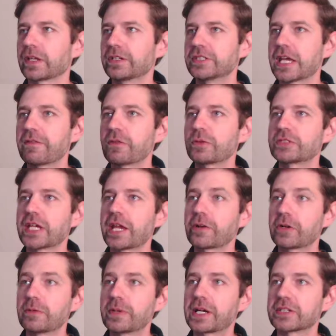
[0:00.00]
David was
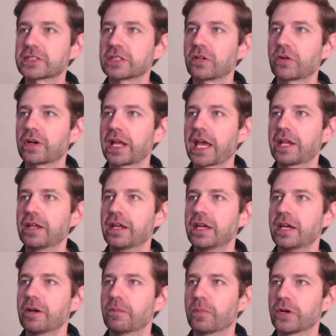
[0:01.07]
angry because the Lord had
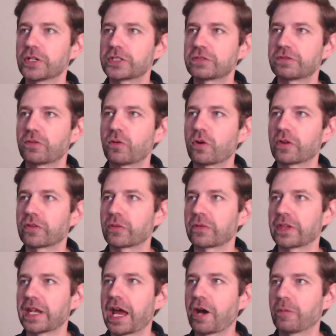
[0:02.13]
burst forth
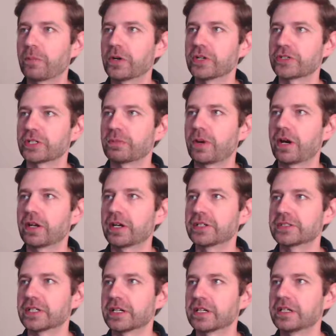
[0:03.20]
with an outburst upon
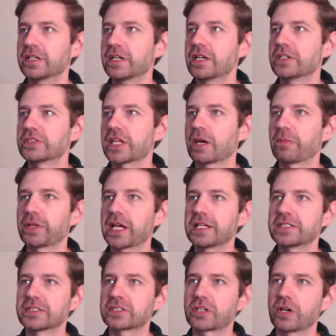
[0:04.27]
Uzzah, so that
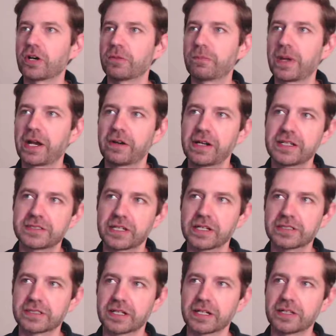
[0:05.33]
place is called Perez
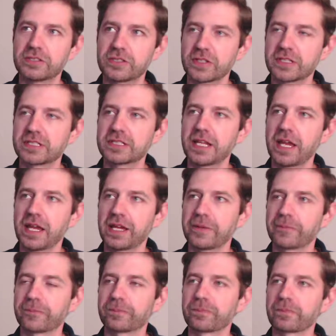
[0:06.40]
Uzzah to this day.
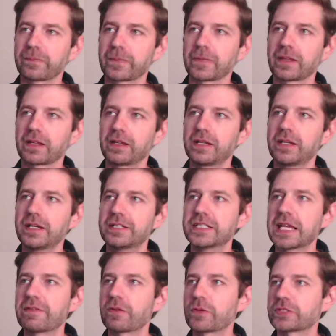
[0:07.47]

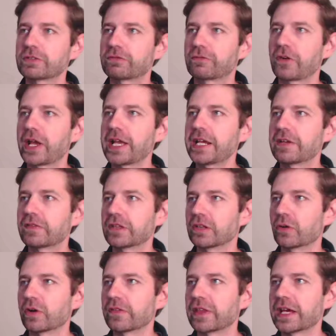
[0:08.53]
David was afraid of the
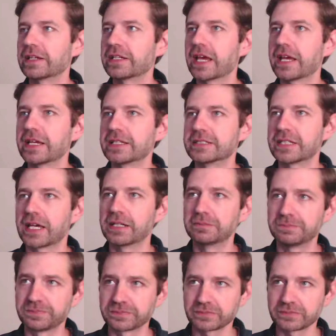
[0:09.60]
Lord that day. He said,